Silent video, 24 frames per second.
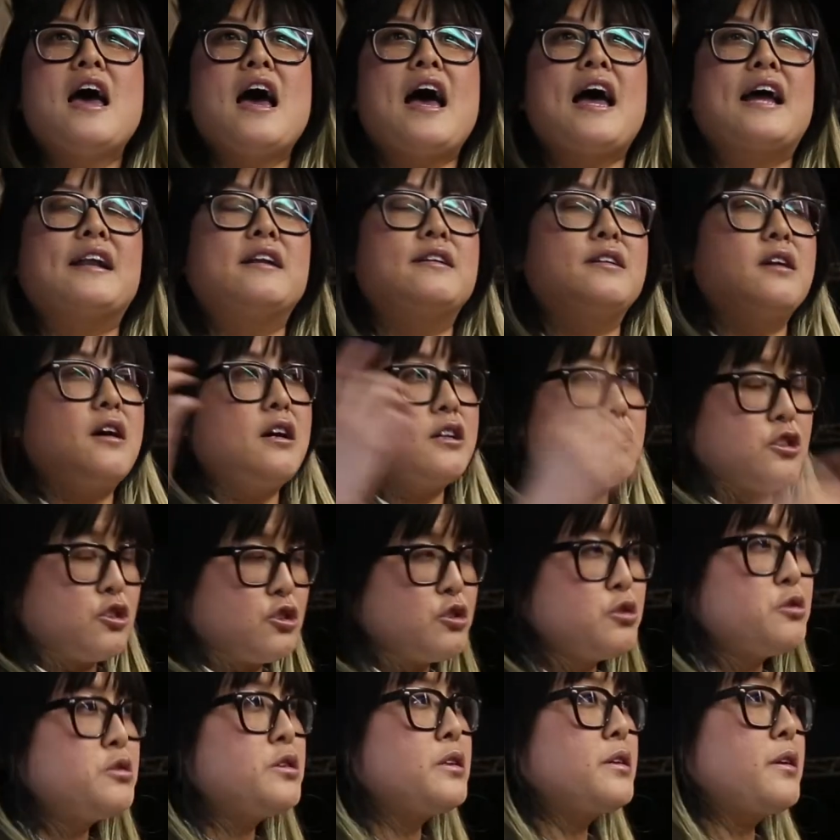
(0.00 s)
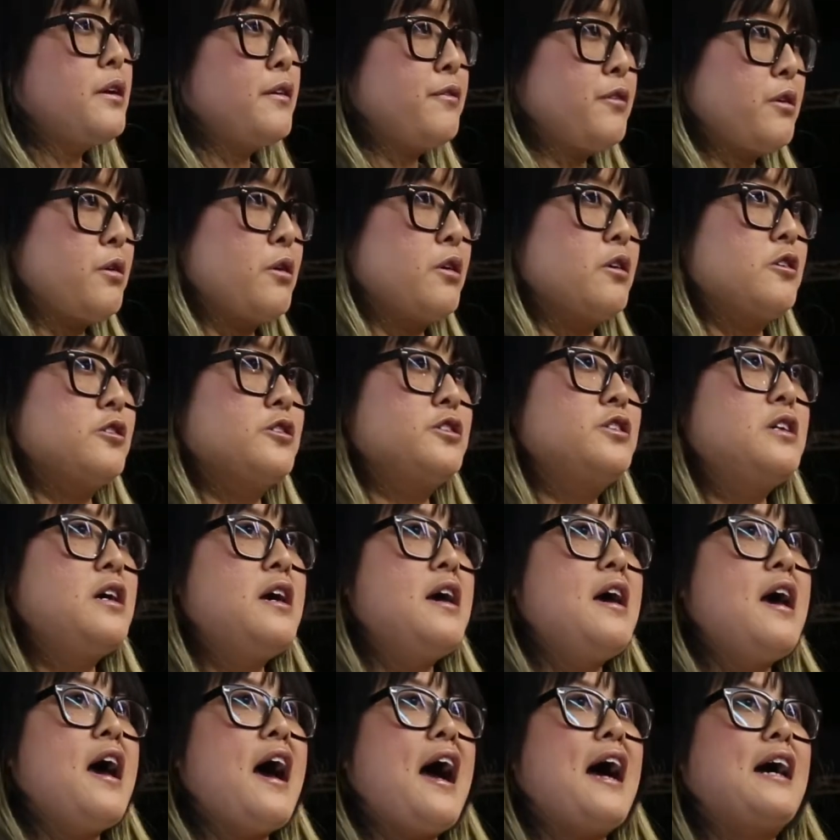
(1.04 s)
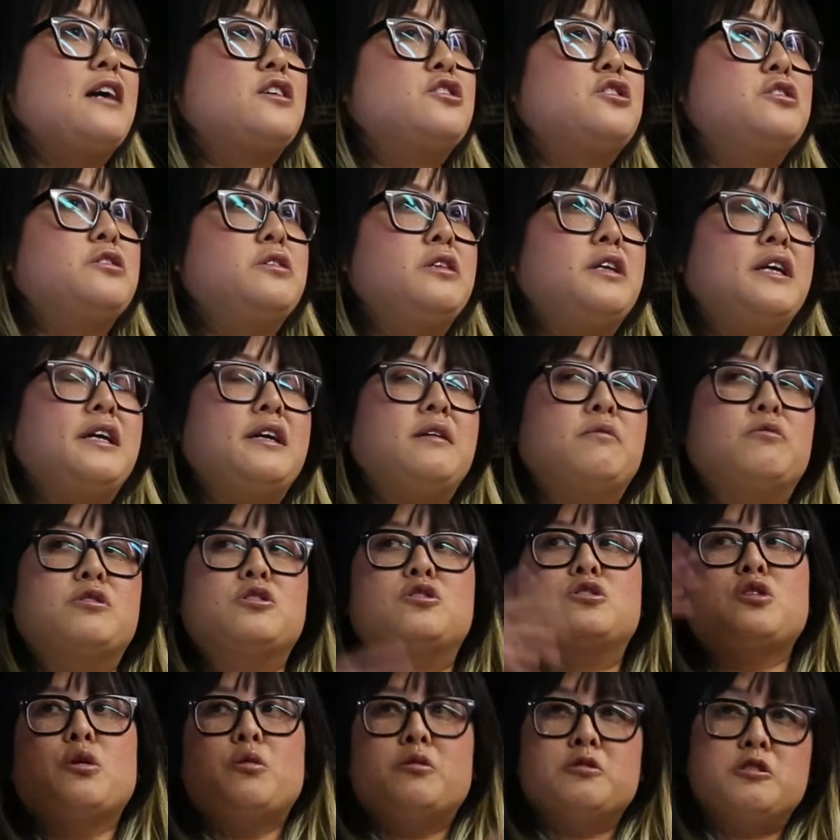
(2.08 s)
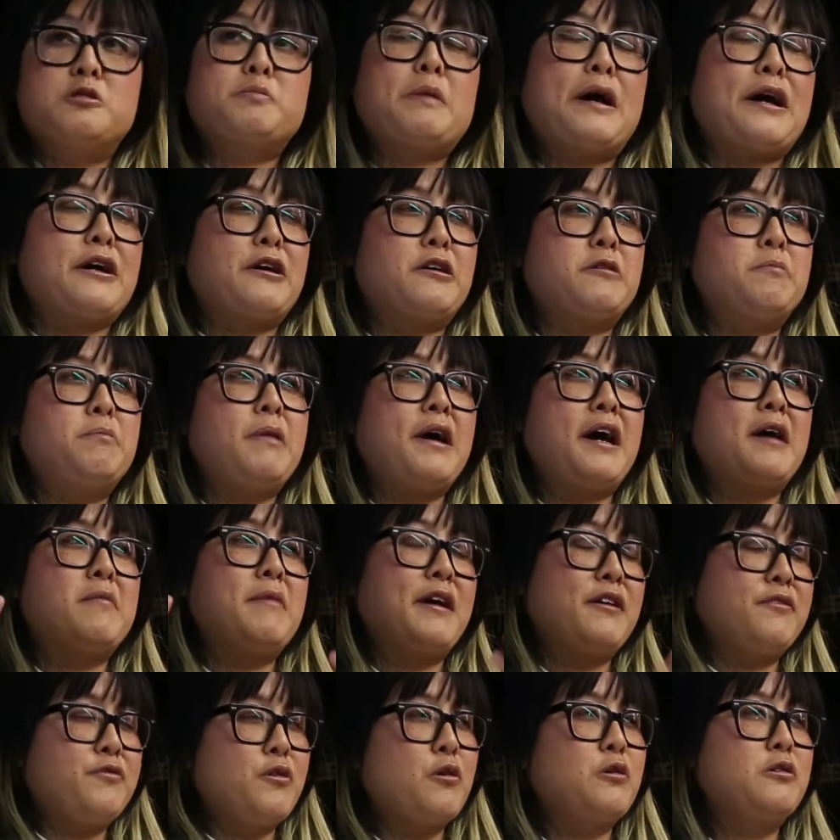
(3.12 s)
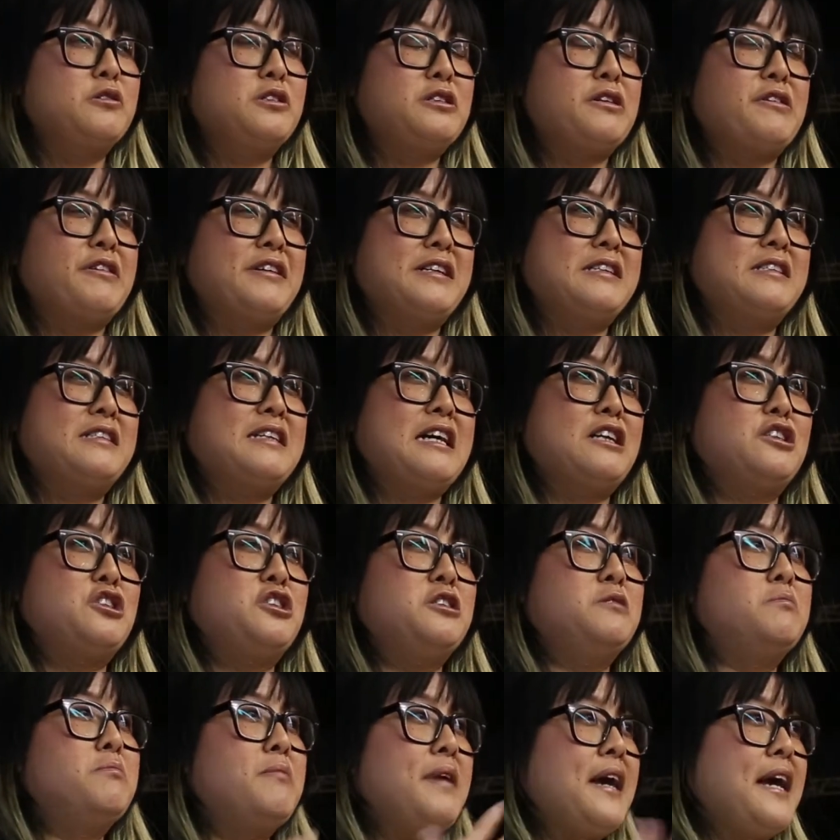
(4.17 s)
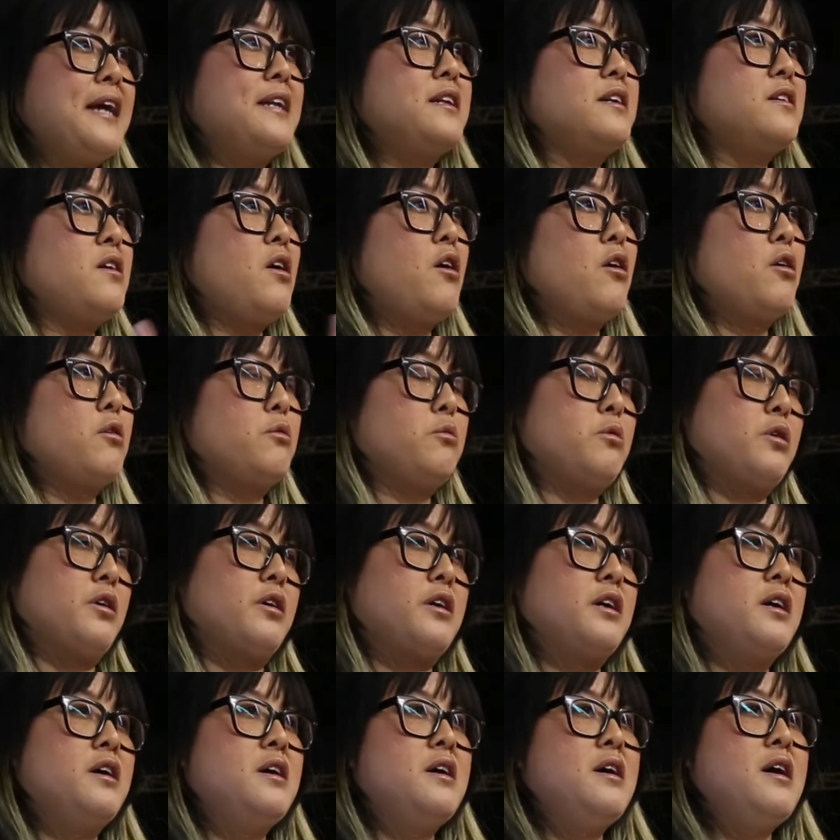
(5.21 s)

and a student of hers actually was so inspired by my photo series that she made an artwork,